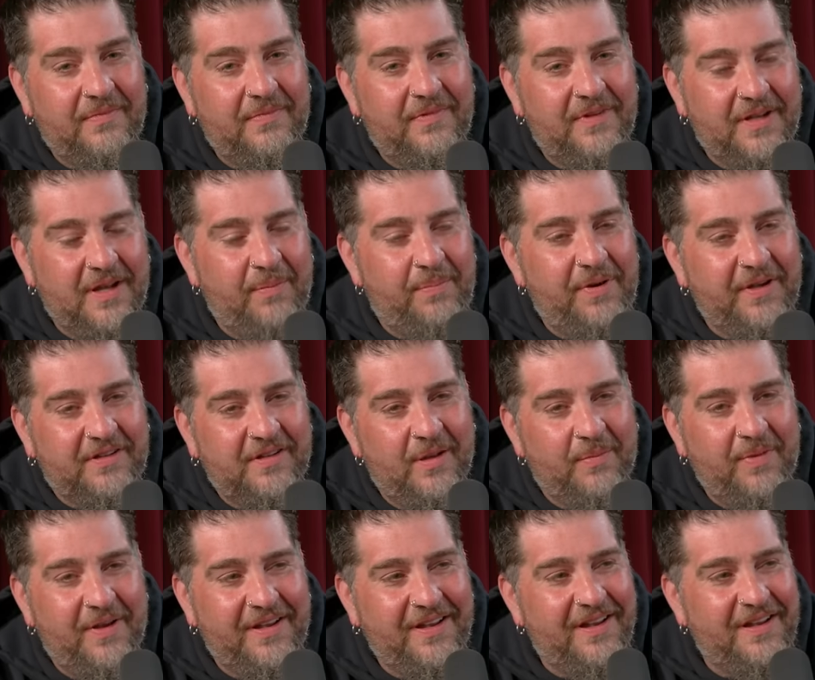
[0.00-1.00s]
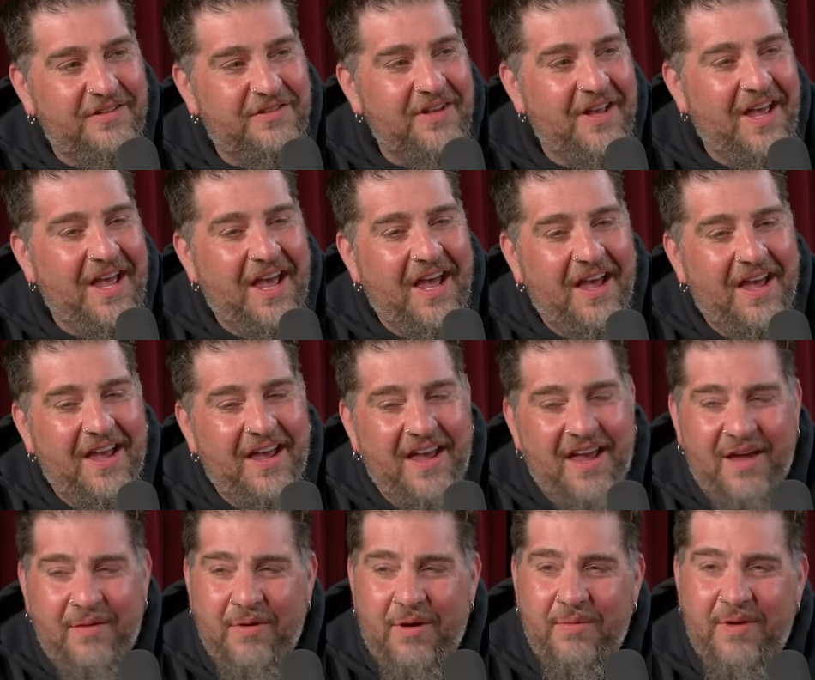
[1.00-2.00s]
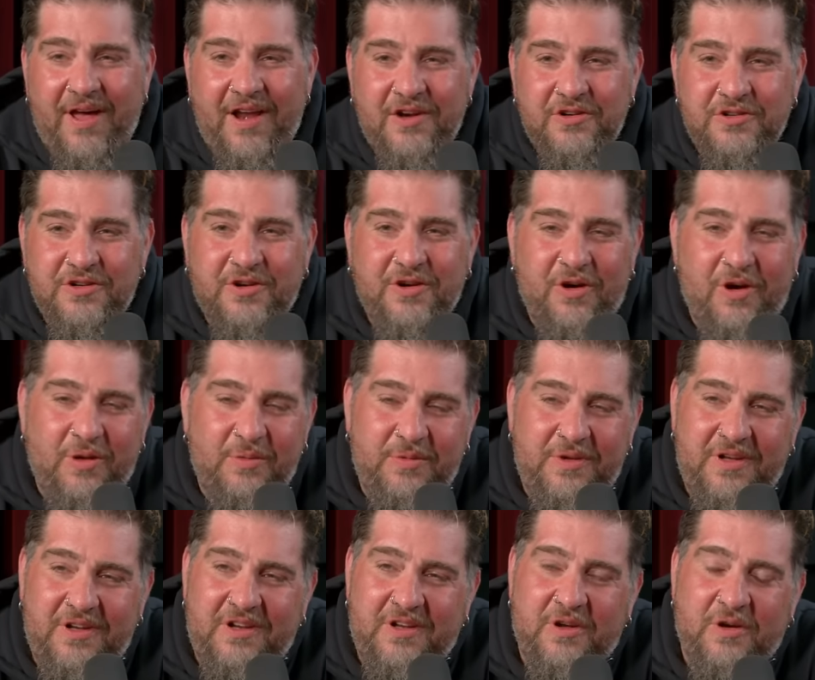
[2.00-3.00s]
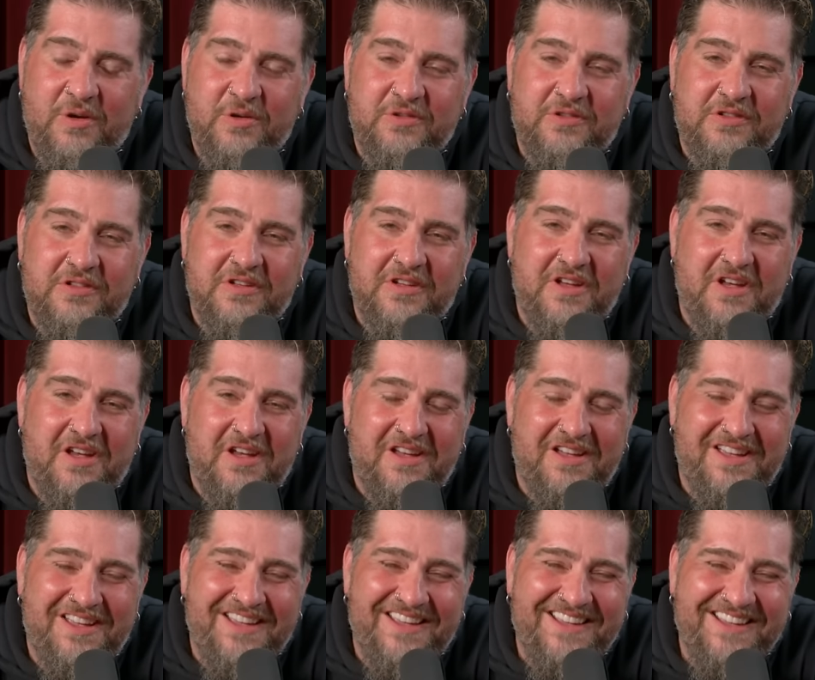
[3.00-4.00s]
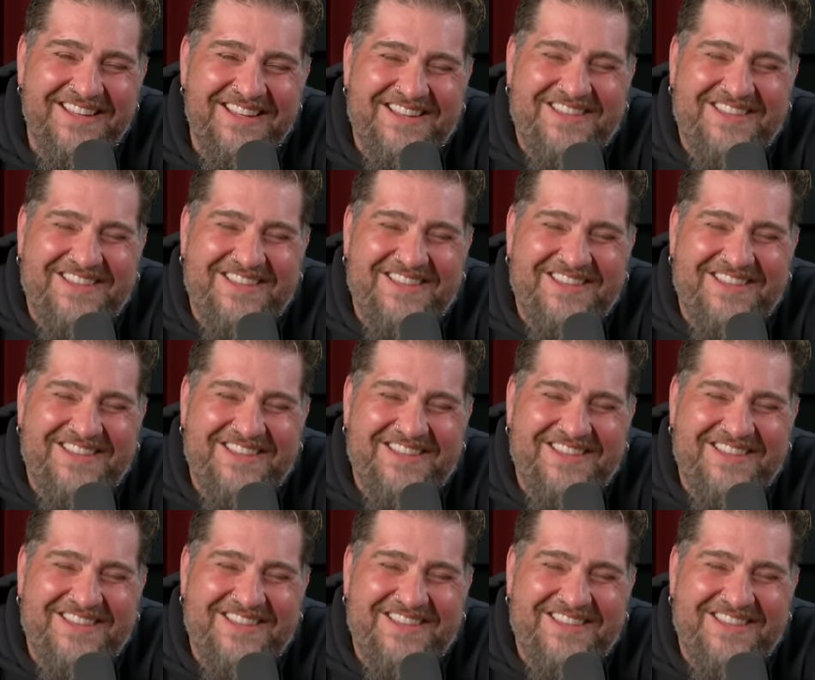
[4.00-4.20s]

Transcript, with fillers: It got picked up, I guess. And my manager called me and he goes, he